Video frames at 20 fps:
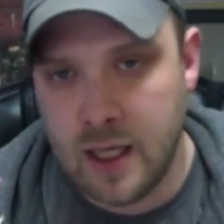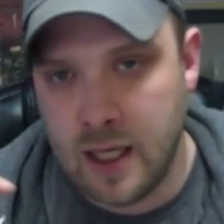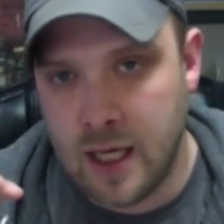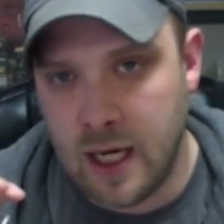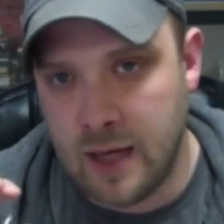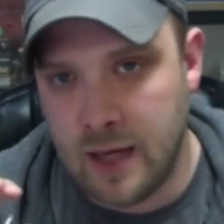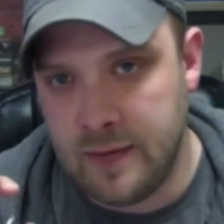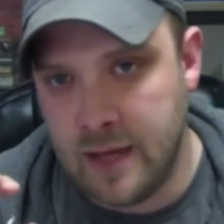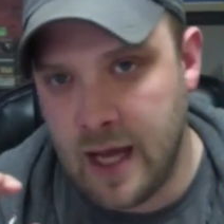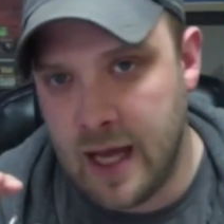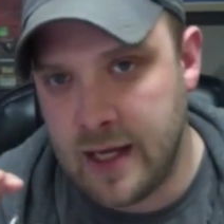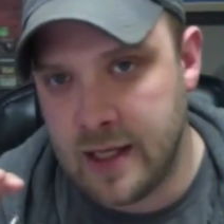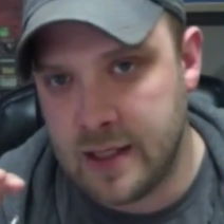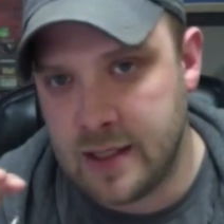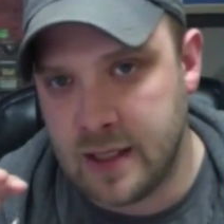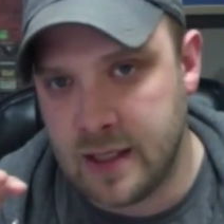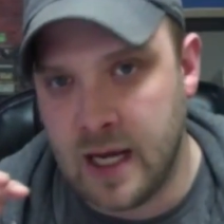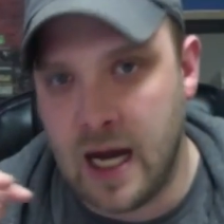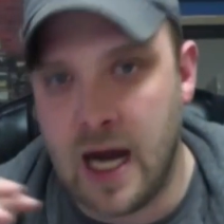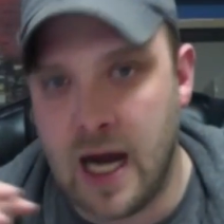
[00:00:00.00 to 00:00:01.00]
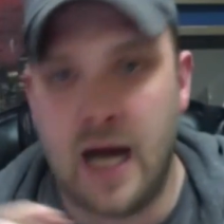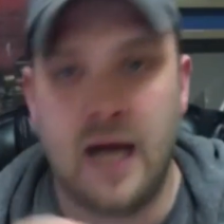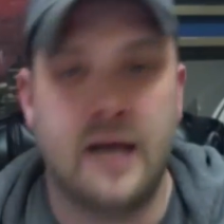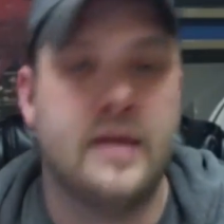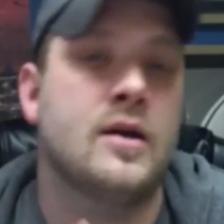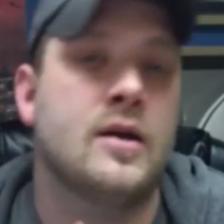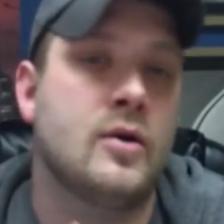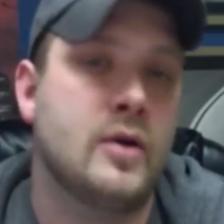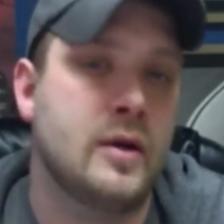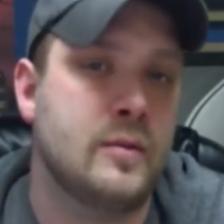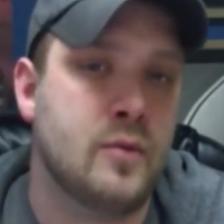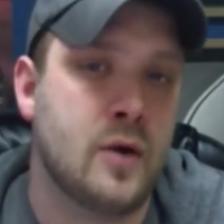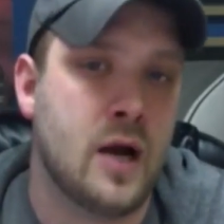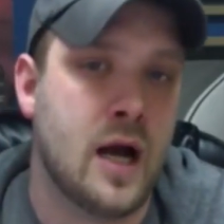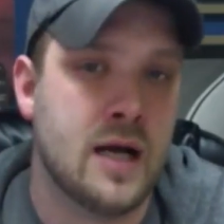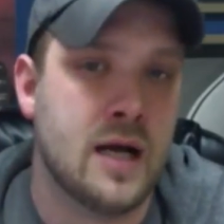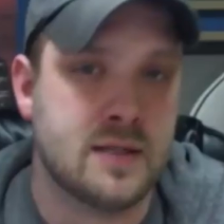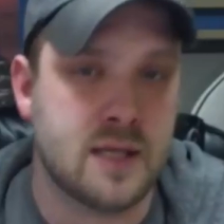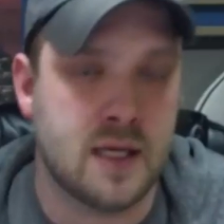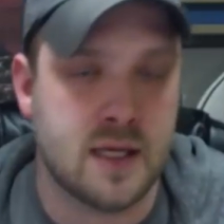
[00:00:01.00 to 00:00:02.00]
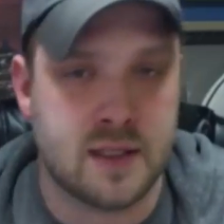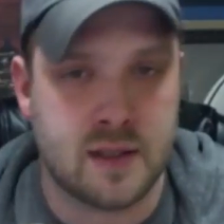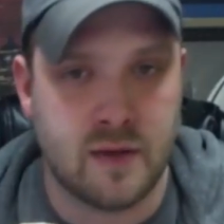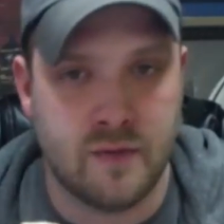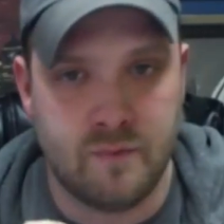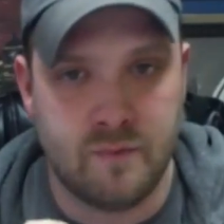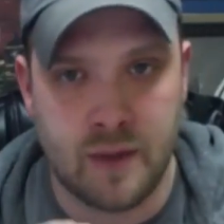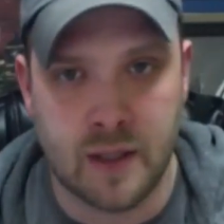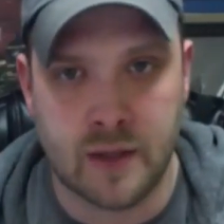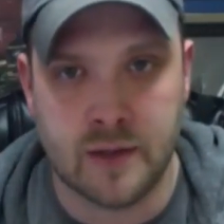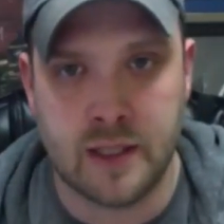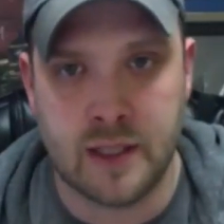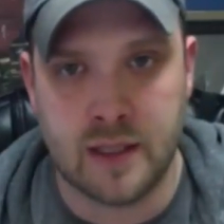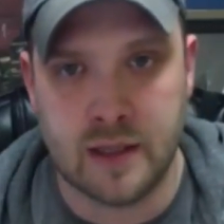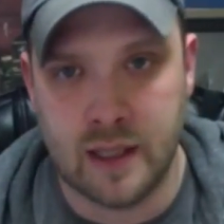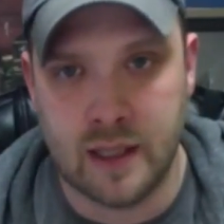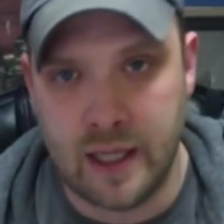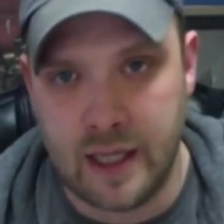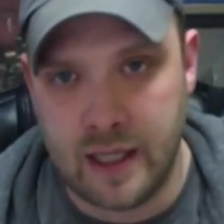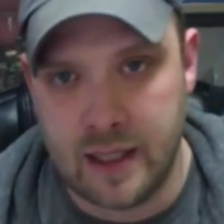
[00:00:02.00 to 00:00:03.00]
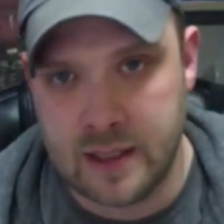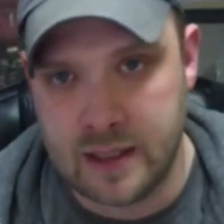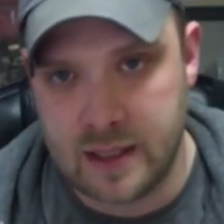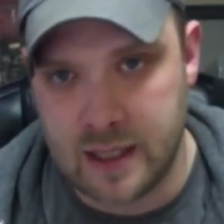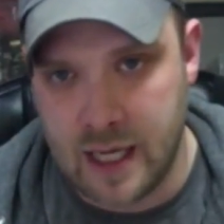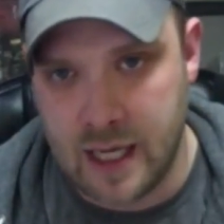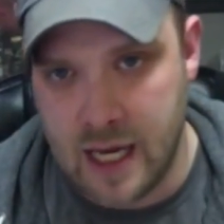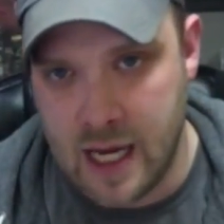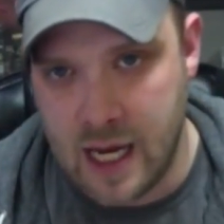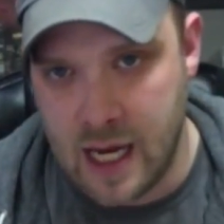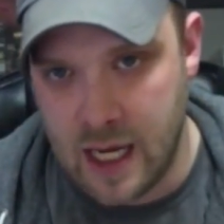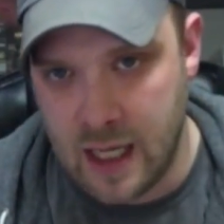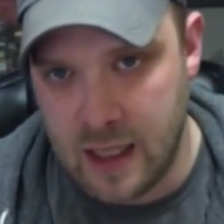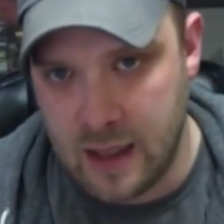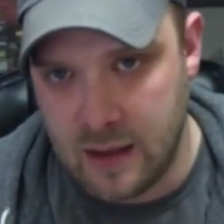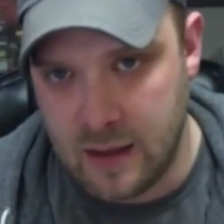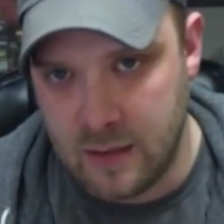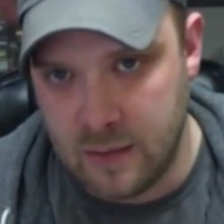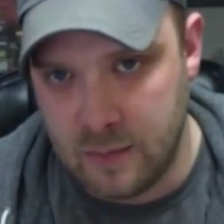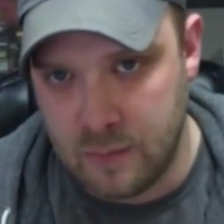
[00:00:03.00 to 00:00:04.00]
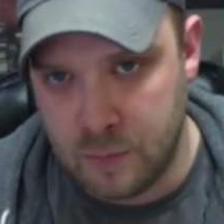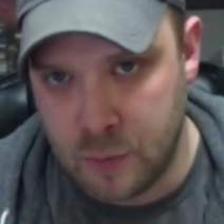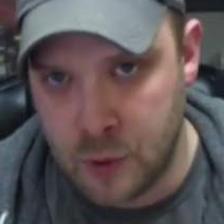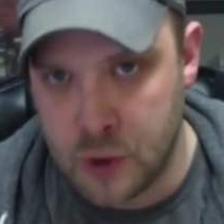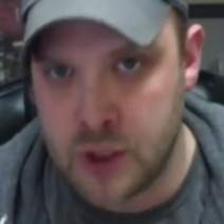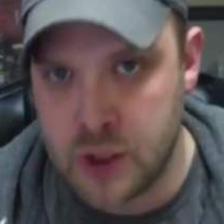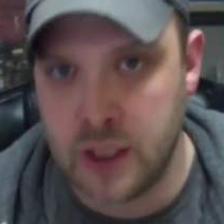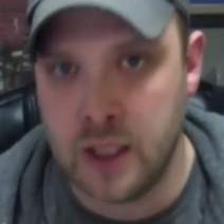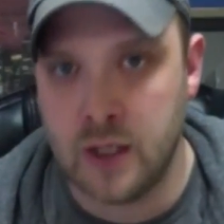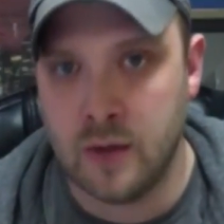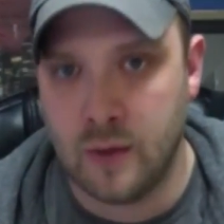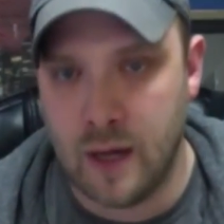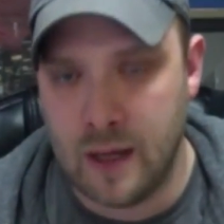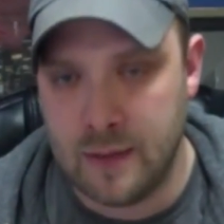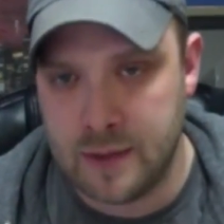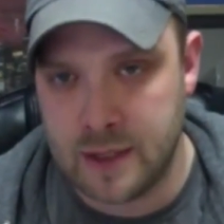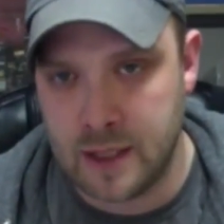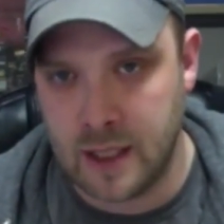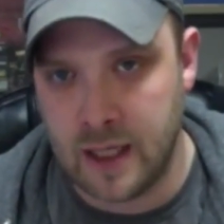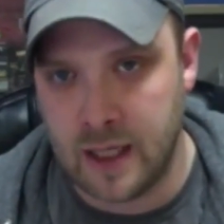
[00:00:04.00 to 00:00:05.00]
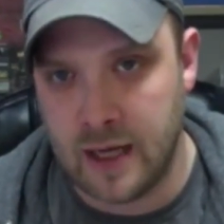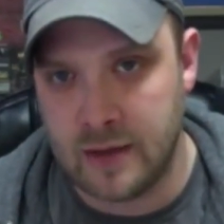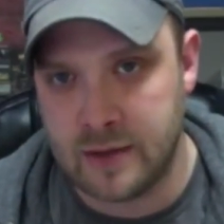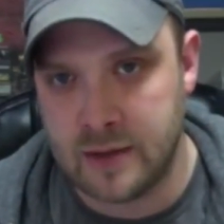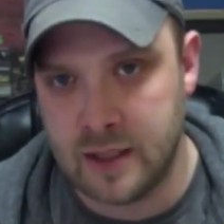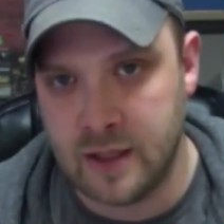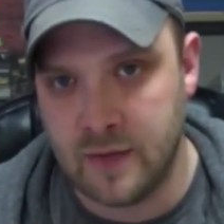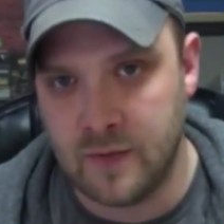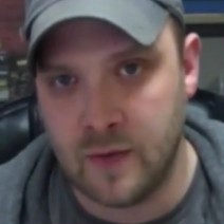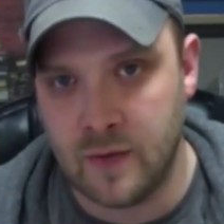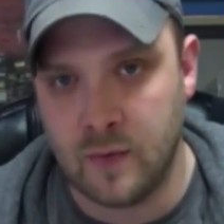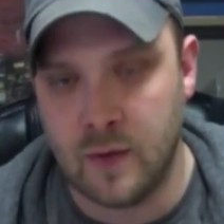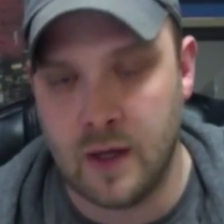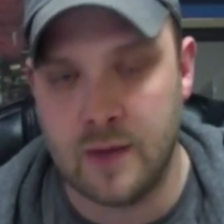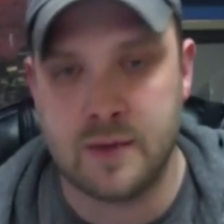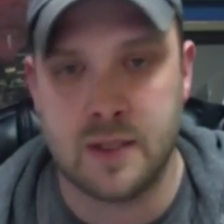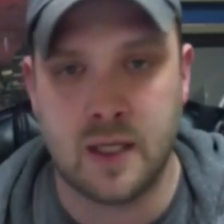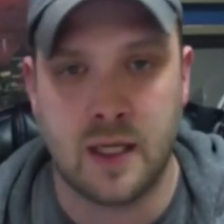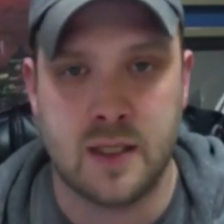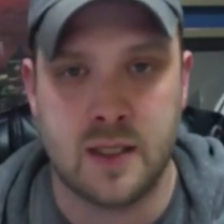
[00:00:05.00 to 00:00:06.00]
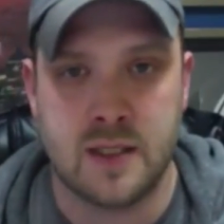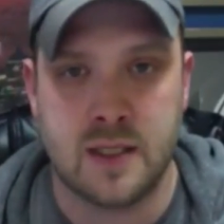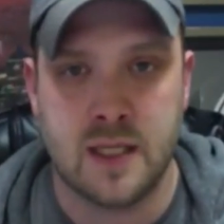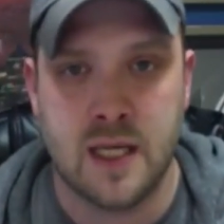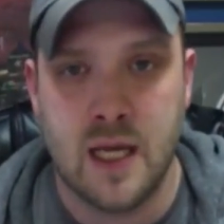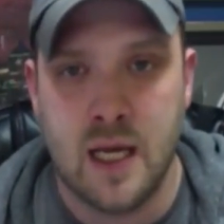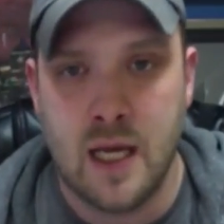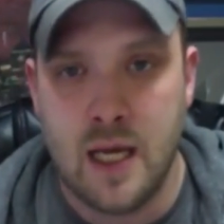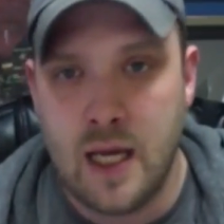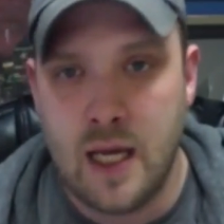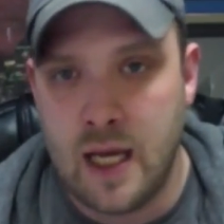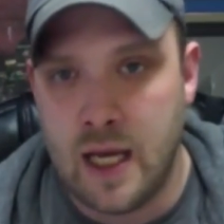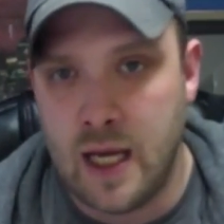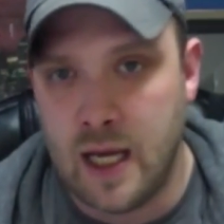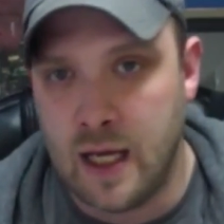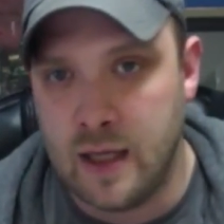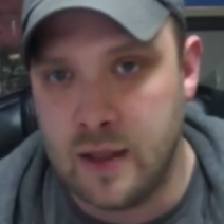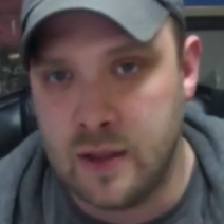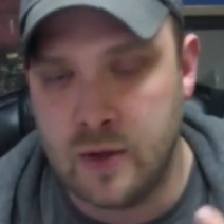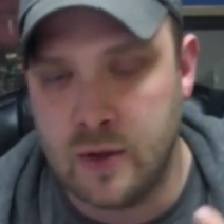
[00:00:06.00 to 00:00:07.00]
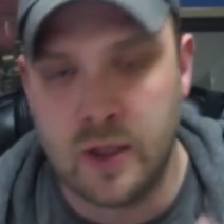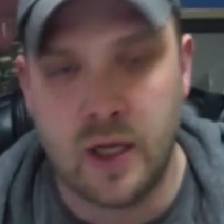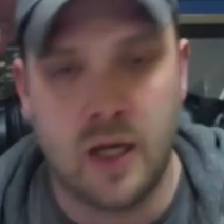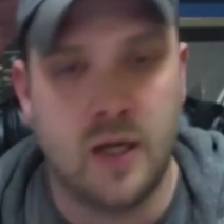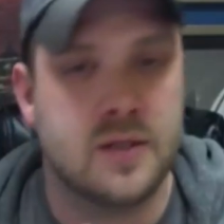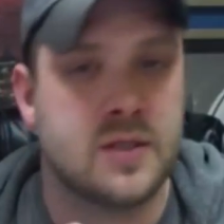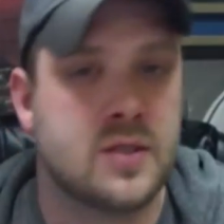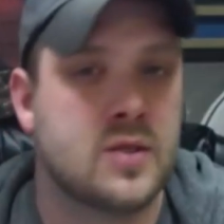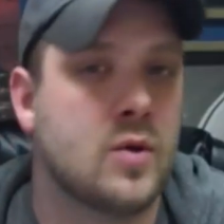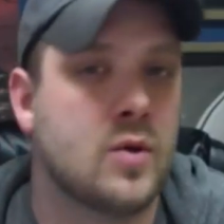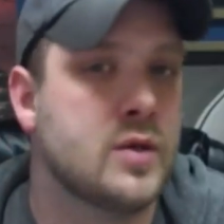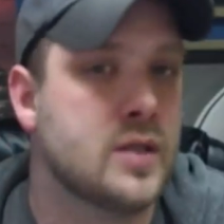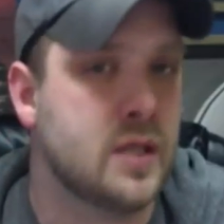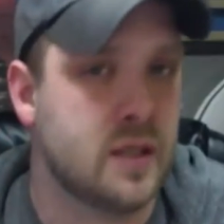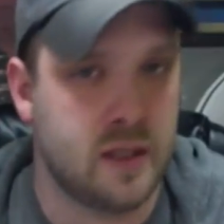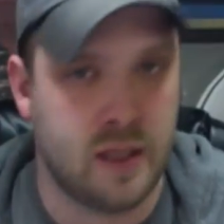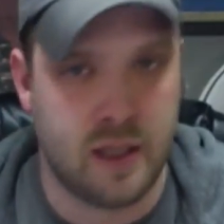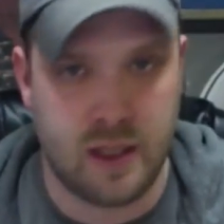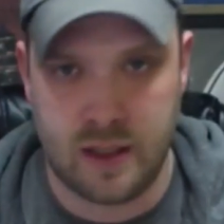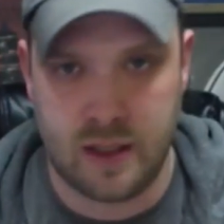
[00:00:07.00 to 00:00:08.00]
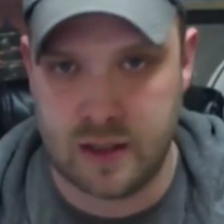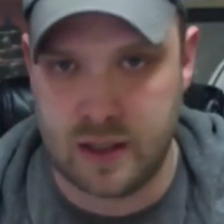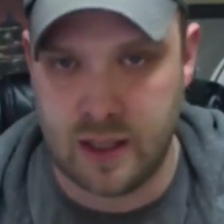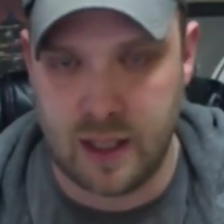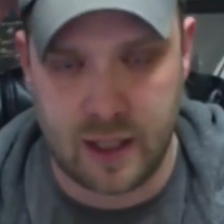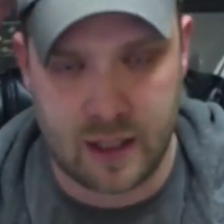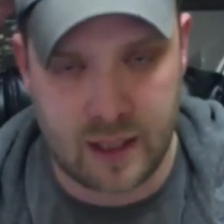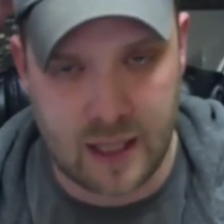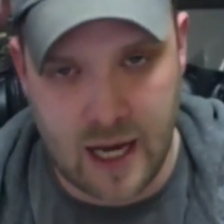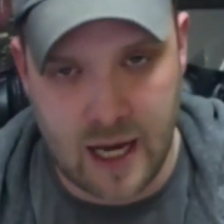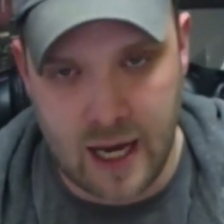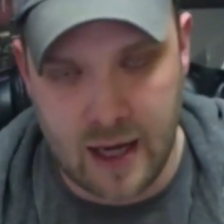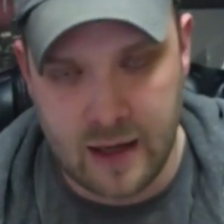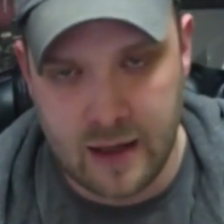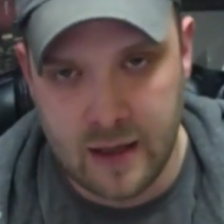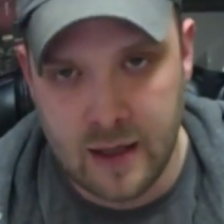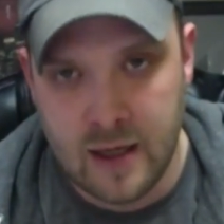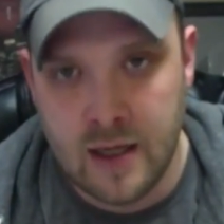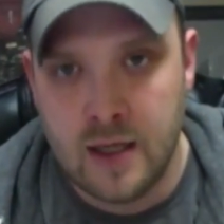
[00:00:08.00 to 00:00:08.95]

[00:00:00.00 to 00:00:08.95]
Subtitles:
And that is an ongoing process of building links and pushing your website out to different websites and doing all sorts of things like that.